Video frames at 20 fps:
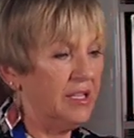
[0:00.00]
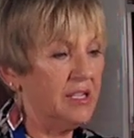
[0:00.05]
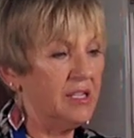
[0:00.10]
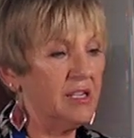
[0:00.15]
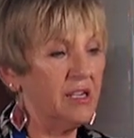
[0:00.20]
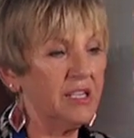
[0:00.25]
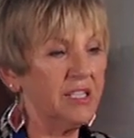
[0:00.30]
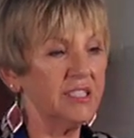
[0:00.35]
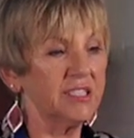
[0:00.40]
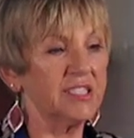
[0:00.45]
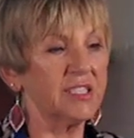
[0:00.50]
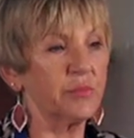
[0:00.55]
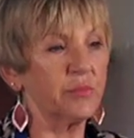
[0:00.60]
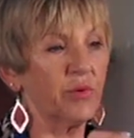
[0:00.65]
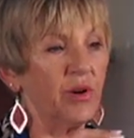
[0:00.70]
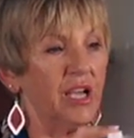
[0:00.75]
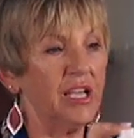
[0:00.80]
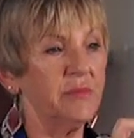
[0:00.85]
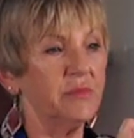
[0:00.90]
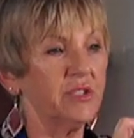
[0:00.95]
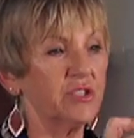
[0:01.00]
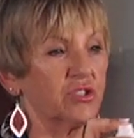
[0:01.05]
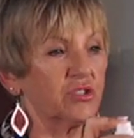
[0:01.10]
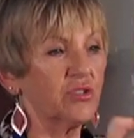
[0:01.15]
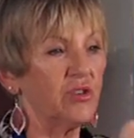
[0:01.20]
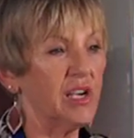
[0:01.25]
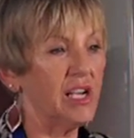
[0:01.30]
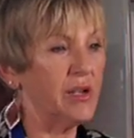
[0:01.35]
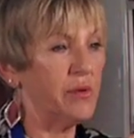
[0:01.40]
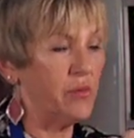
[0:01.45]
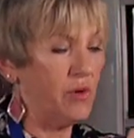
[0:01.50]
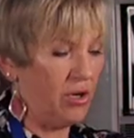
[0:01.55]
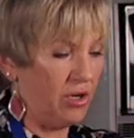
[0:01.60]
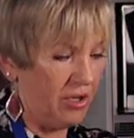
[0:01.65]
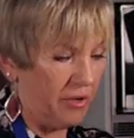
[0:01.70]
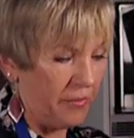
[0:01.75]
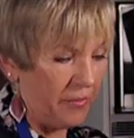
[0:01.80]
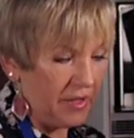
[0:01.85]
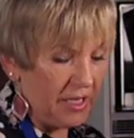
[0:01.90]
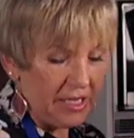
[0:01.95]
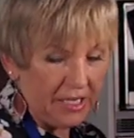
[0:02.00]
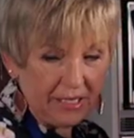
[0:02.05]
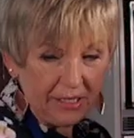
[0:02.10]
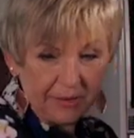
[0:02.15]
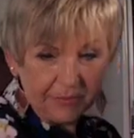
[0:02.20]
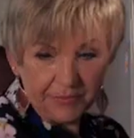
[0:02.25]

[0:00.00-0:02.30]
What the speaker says: I'm going to spray my tray while I'm there.